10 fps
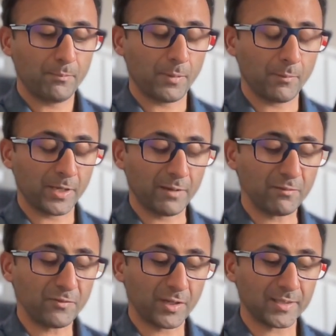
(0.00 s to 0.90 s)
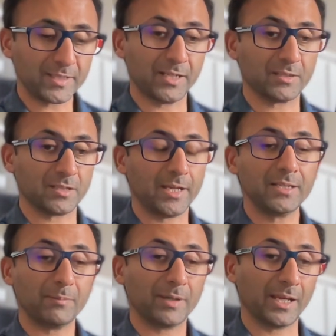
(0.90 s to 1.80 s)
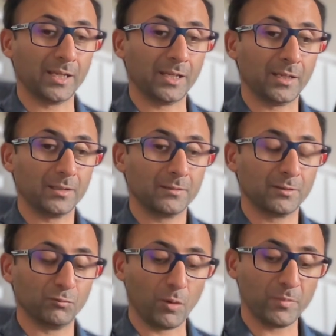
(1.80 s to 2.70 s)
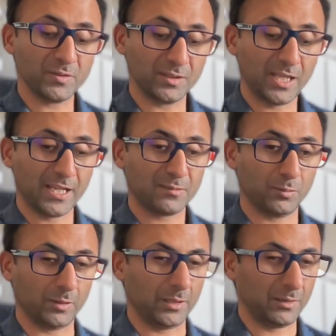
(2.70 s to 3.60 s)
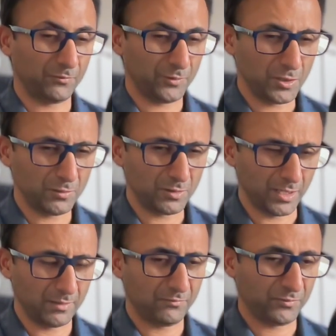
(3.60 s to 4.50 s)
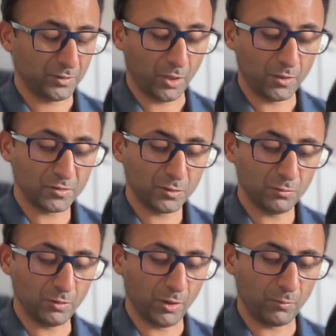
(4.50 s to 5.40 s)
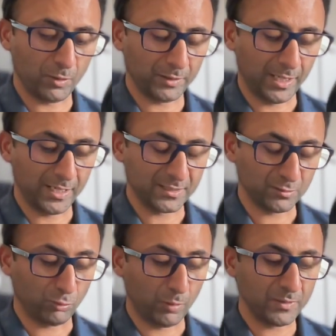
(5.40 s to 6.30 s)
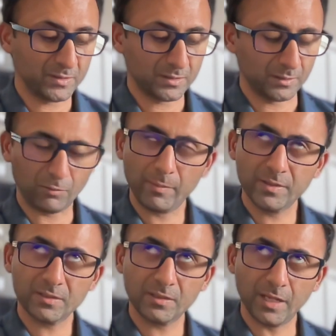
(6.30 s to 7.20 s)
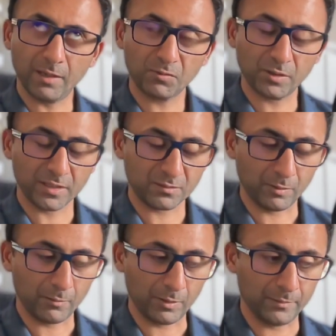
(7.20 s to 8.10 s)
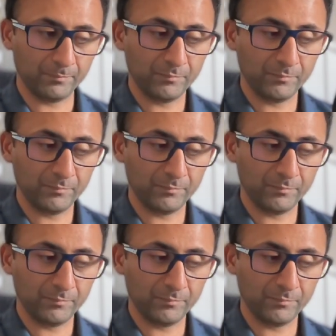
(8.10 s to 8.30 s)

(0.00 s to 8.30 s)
But the other thing I did is I ended up getting the Robinson textbook, and for those who know what that is, the Robinson, yeah, I'm sure that's the right one.